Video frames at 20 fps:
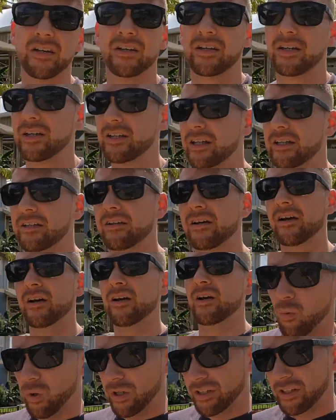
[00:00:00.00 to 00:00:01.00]
And then
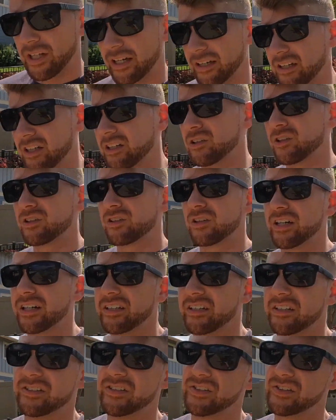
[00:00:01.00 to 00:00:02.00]
what that can look
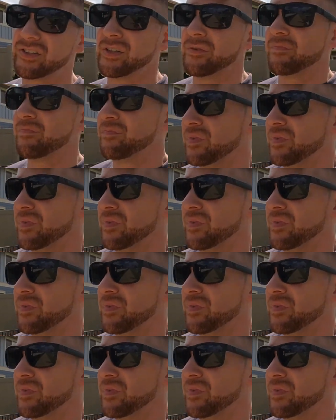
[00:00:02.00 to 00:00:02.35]
like is